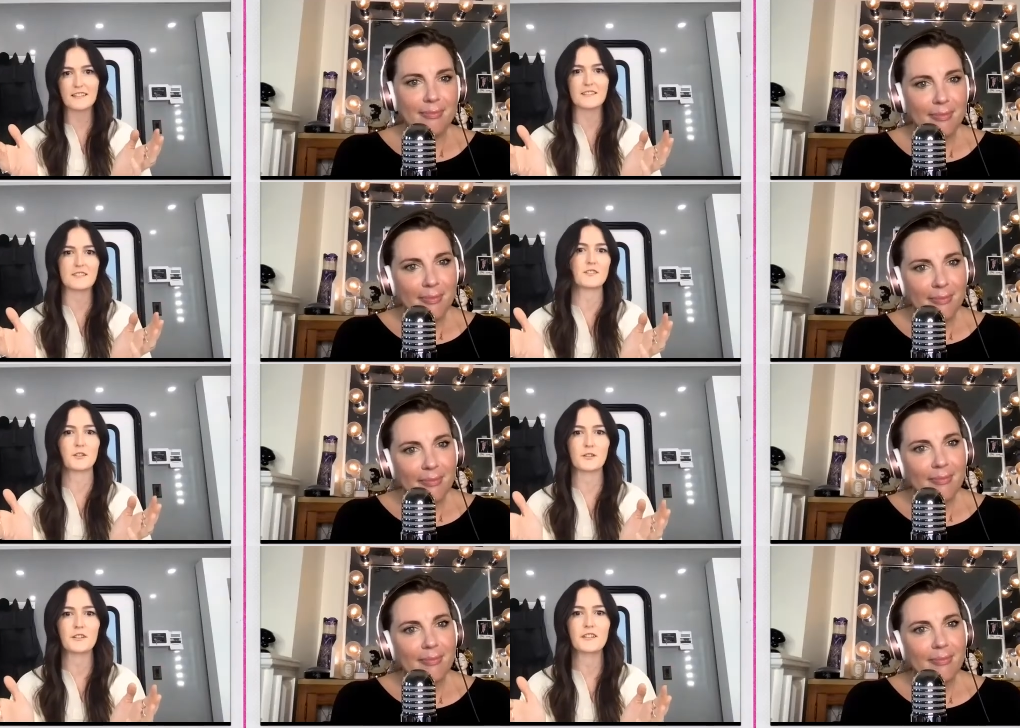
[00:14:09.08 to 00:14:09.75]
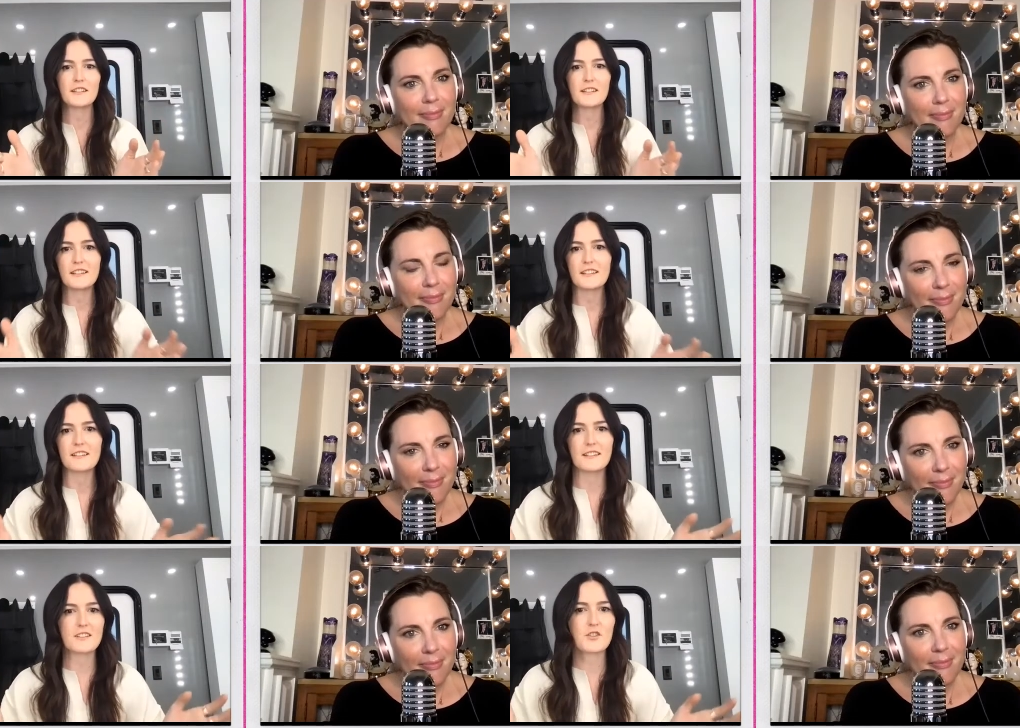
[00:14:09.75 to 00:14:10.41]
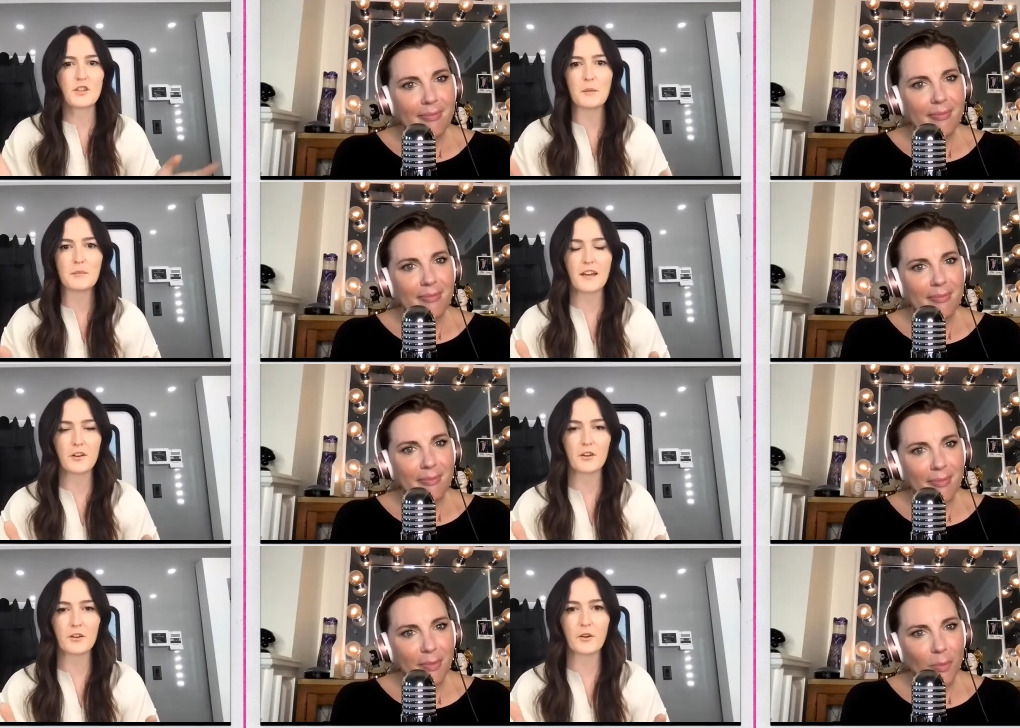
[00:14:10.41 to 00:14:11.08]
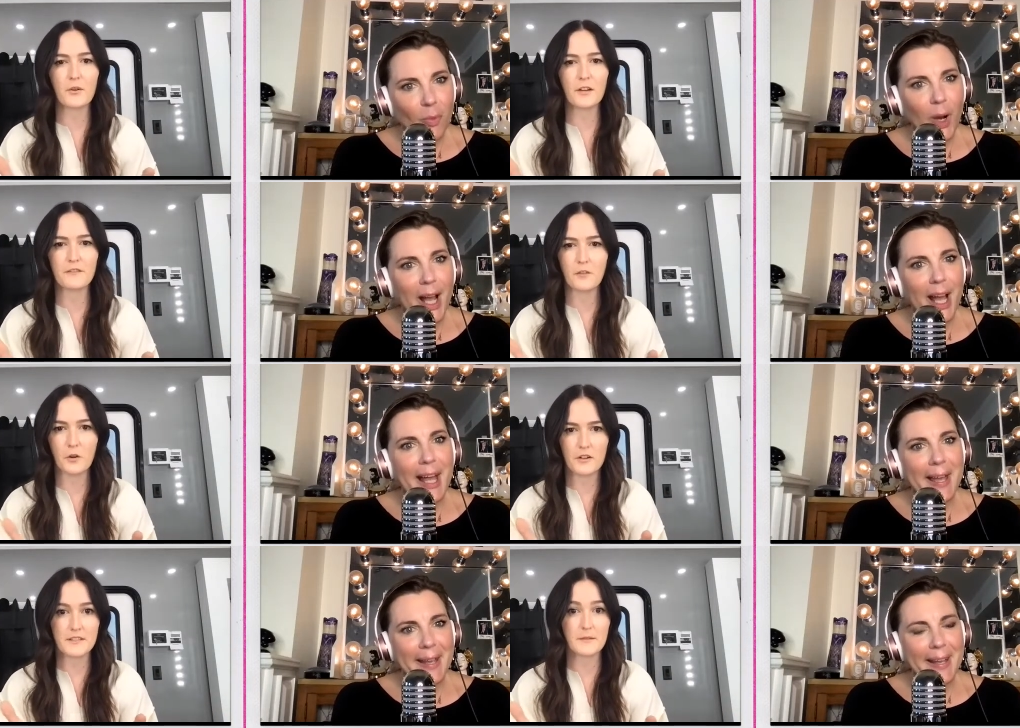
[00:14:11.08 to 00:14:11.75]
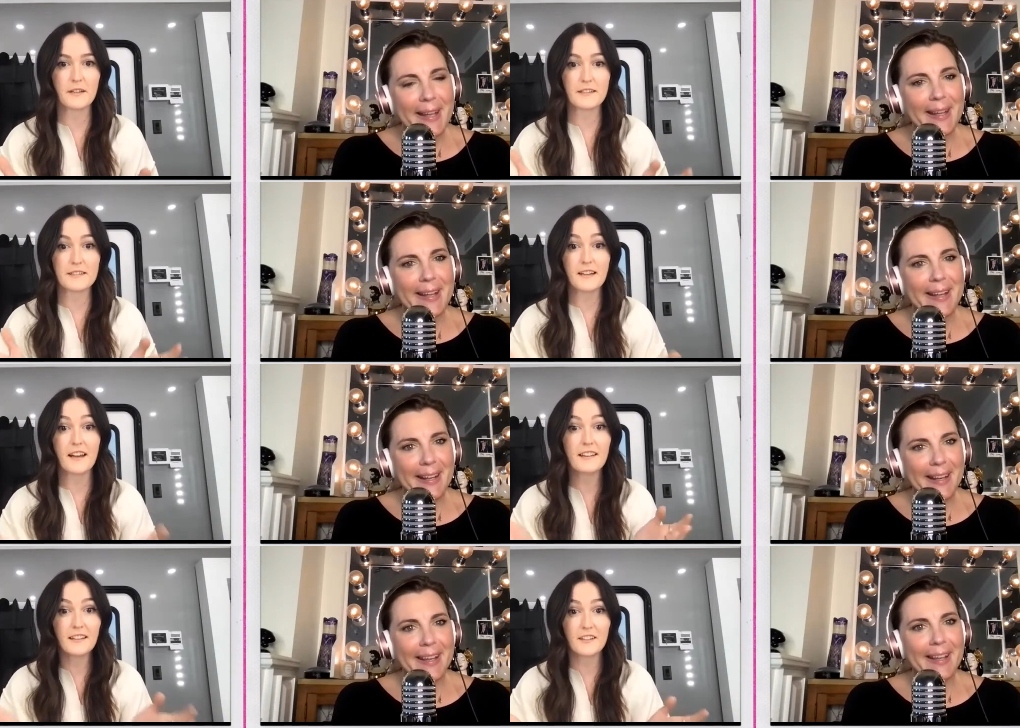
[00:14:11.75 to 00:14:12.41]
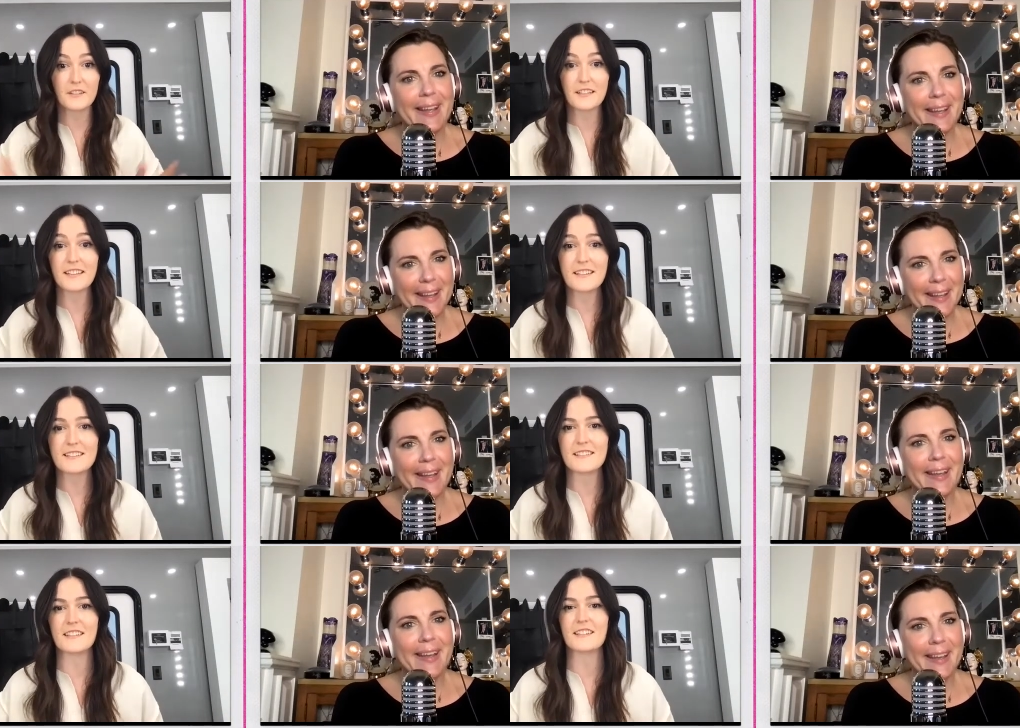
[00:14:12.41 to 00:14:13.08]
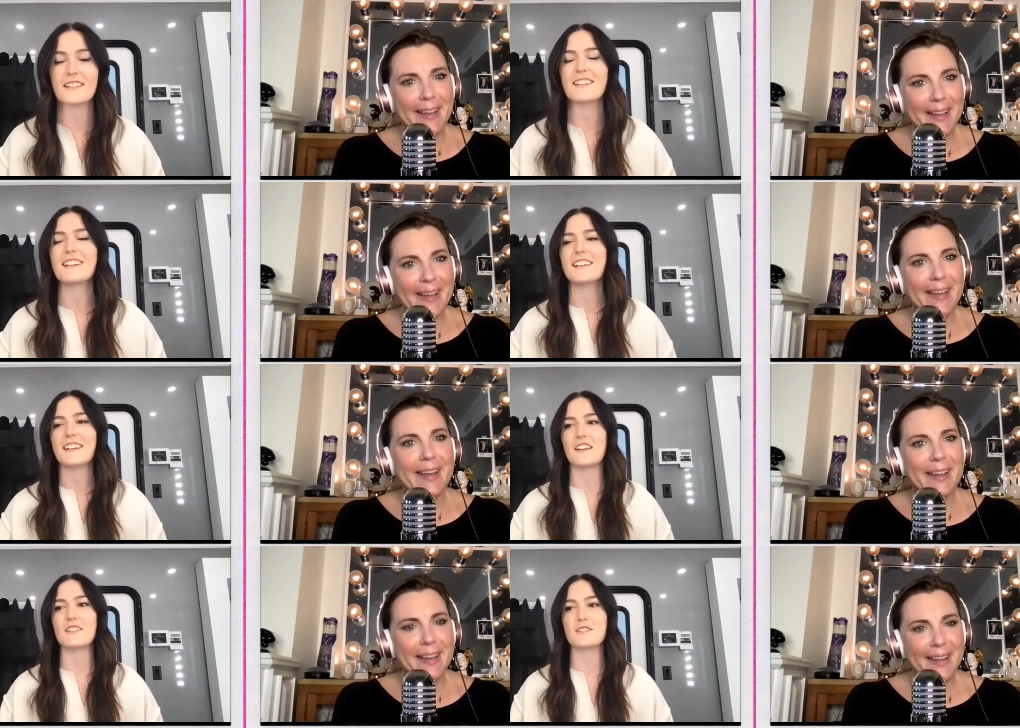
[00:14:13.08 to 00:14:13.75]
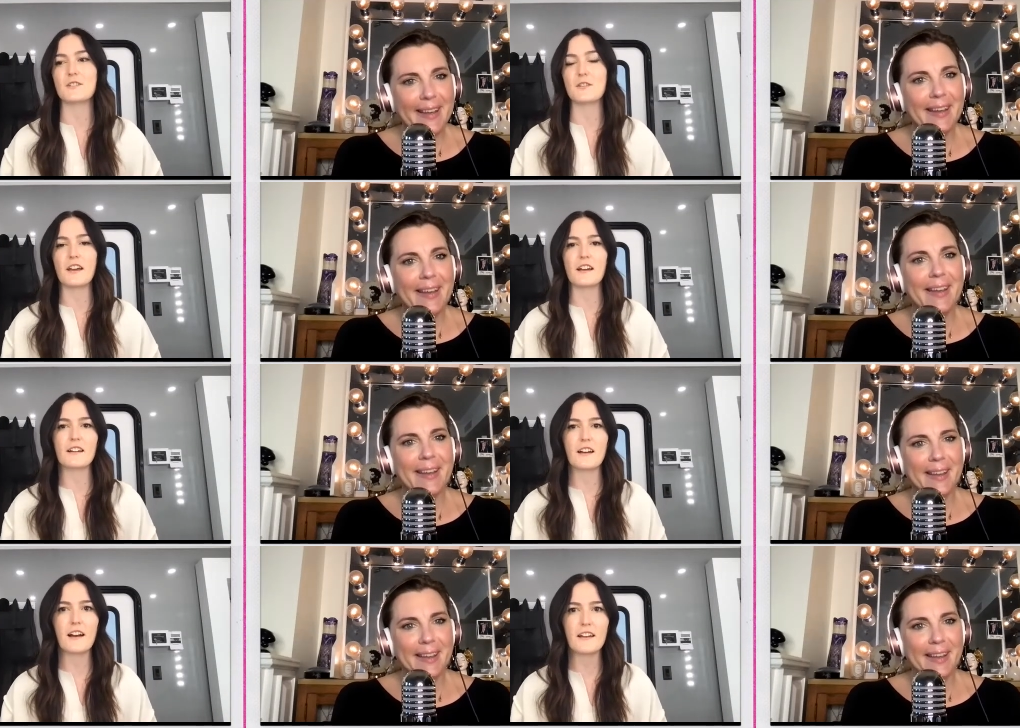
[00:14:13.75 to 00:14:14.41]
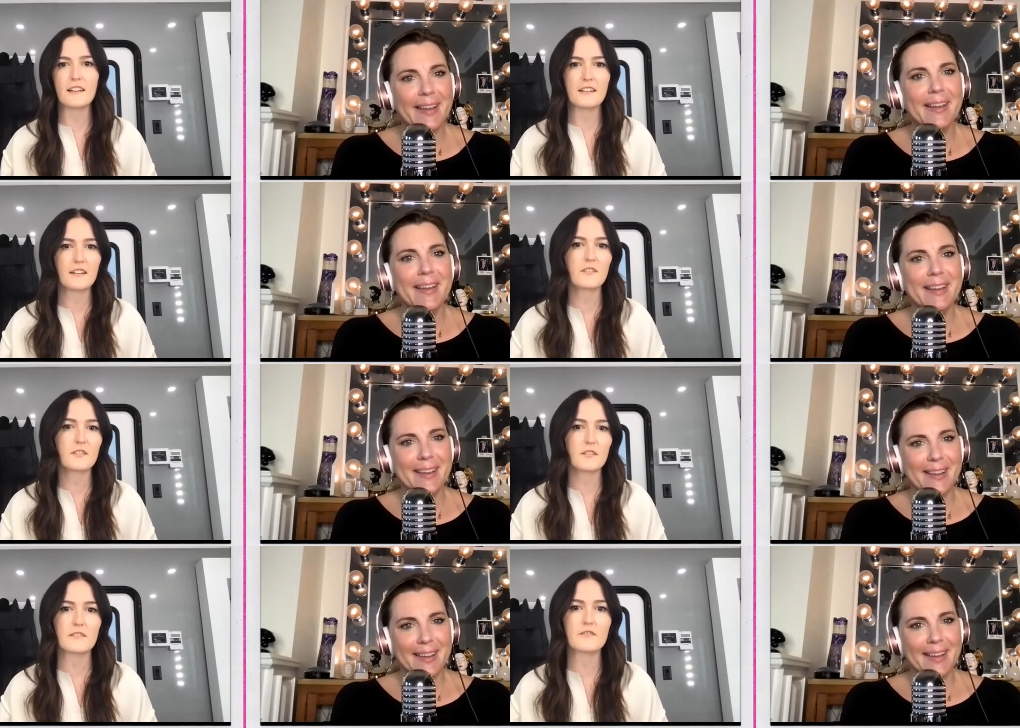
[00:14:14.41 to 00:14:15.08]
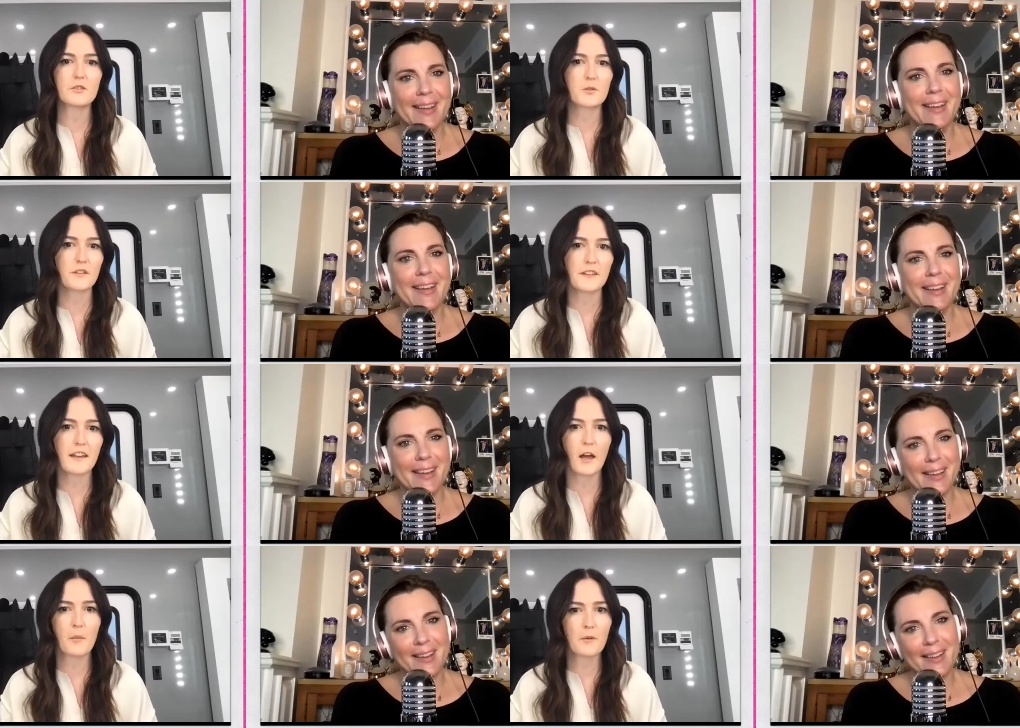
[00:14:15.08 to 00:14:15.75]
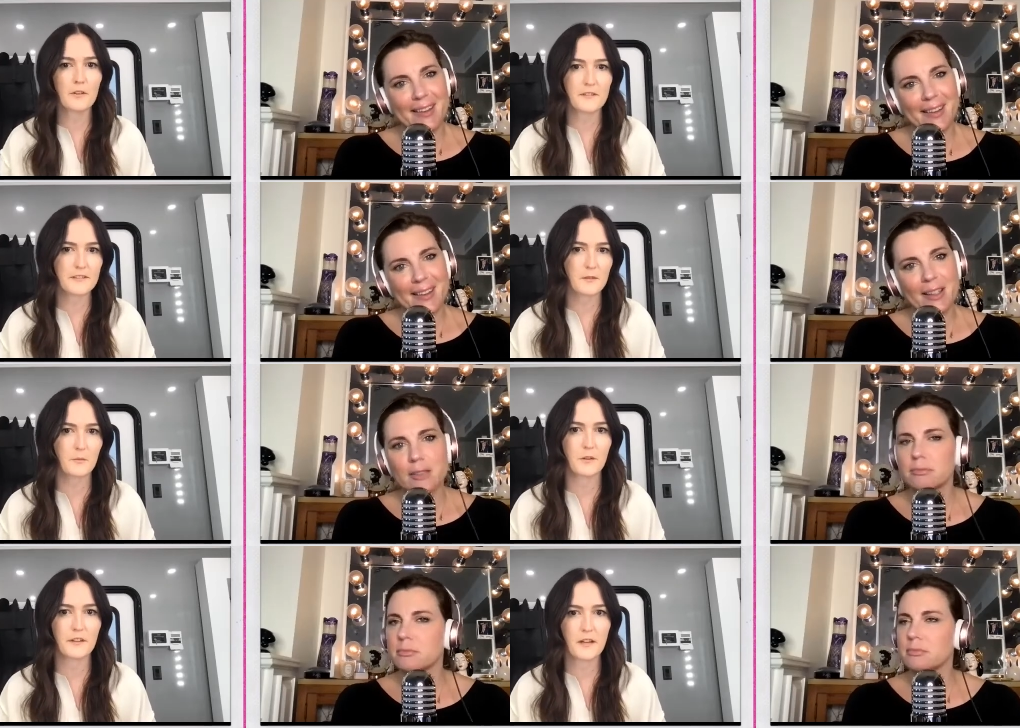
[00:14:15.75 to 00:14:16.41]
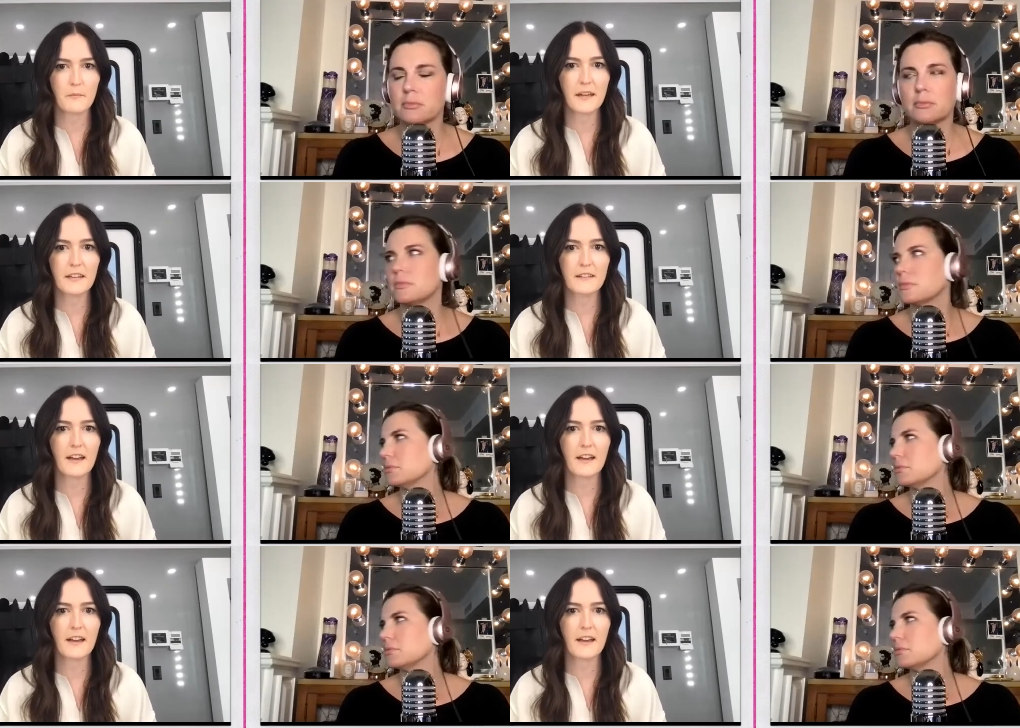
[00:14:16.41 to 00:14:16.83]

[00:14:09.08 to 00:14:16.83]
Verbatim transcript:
Speaker 1: into the shape that you're going right. for. Today. And so that cut, Dorothy Hamill is someone that made